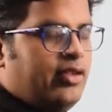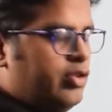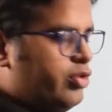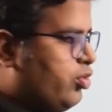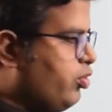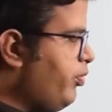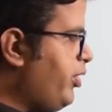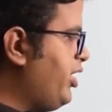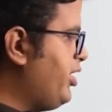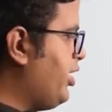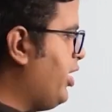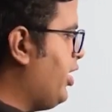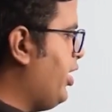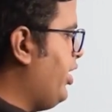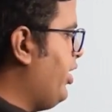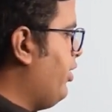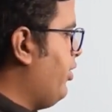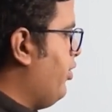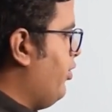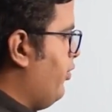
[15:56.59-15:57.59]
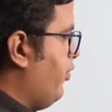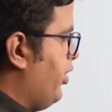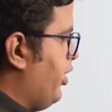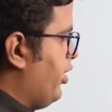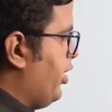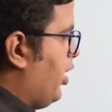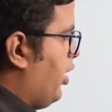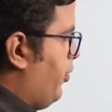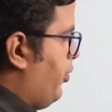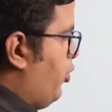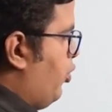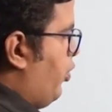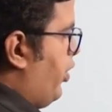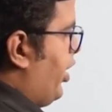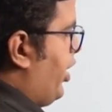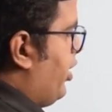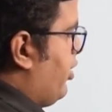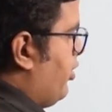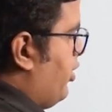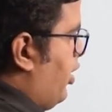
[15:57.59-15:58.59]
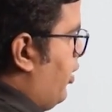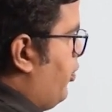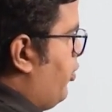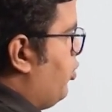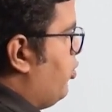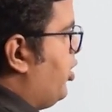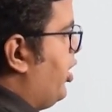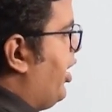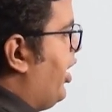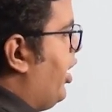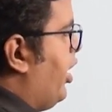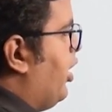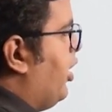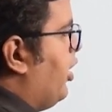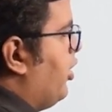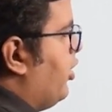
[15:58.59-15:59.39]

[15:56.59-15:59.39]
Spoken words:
So basically we'll take up to 3.